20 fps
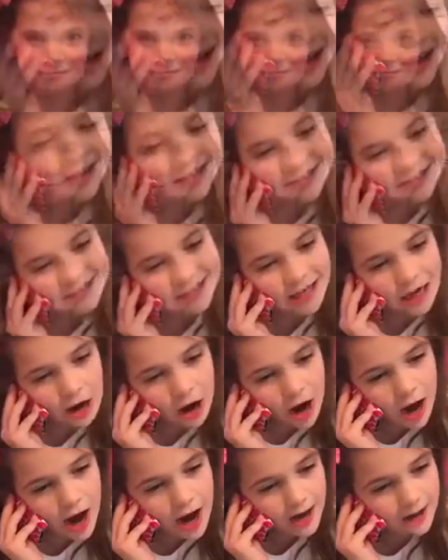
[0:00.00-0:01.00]
Hi,
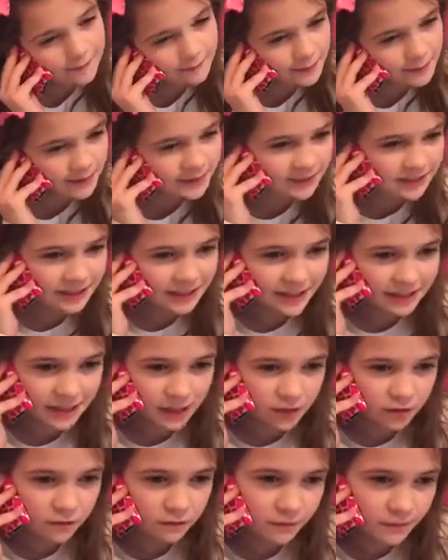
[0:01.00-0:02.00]
Sarah. I've been seeing
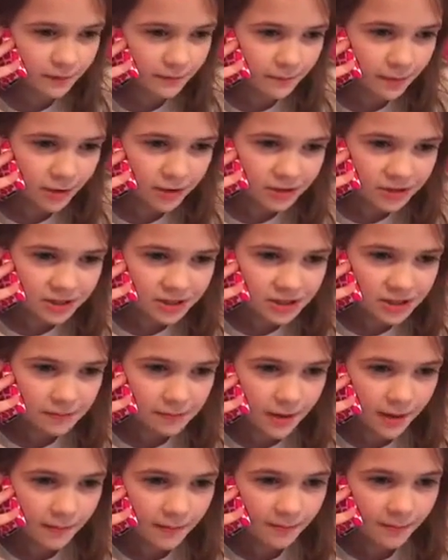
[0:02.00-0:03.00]
that you've been
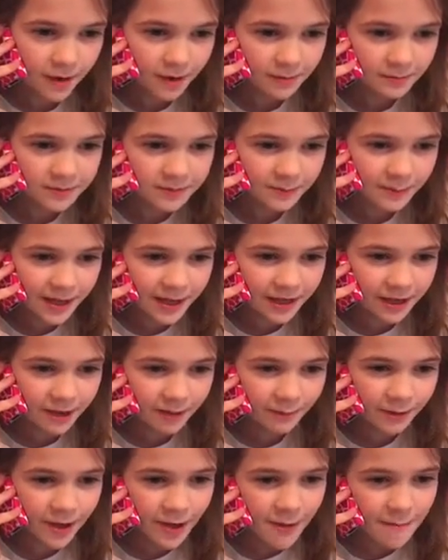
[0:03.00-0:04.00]
purchasing my mom's
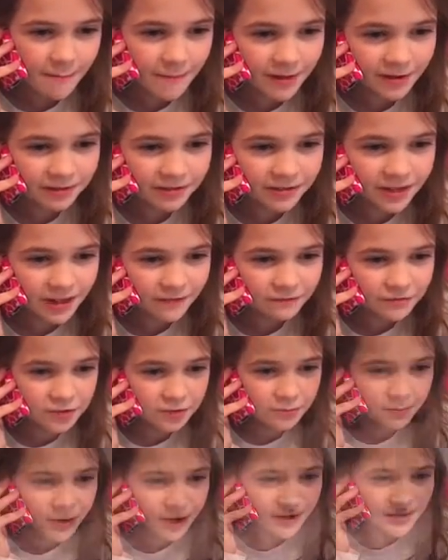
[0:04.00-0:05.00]
makeup month
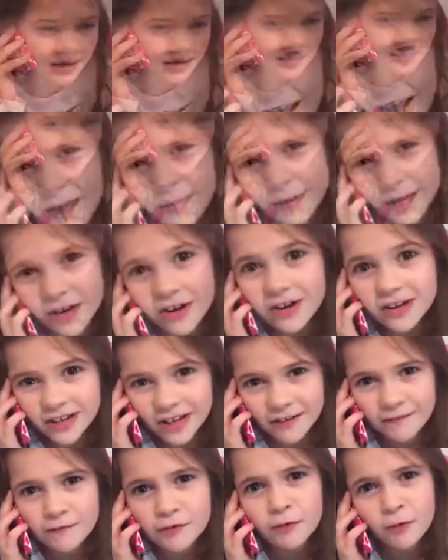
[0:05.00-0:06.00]
after month, but I'm here
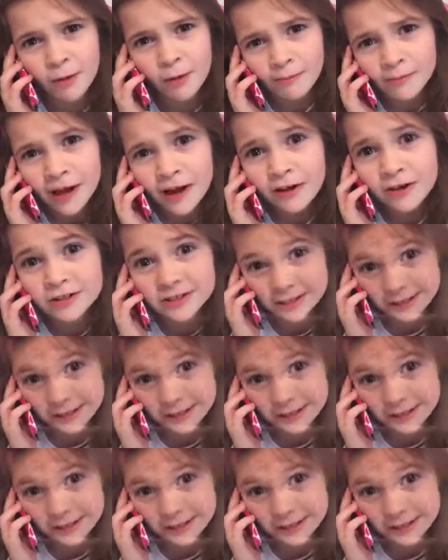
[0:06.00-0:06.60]
to give you a better